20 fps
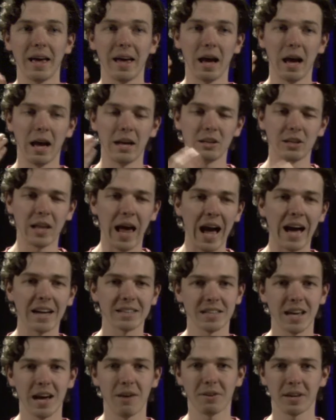It has
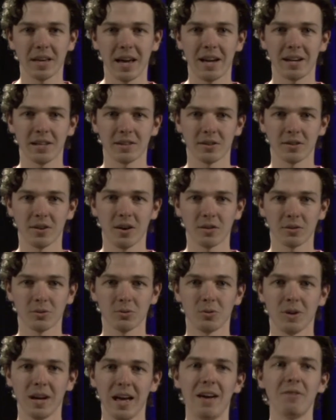to have a character arc
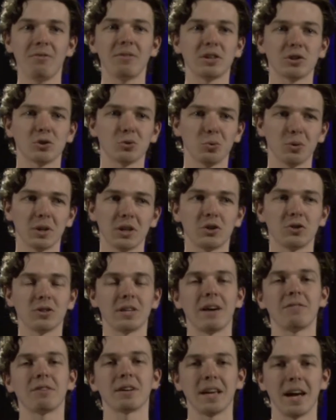though. Every story should
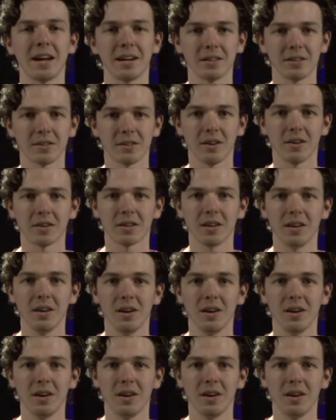have a character arc.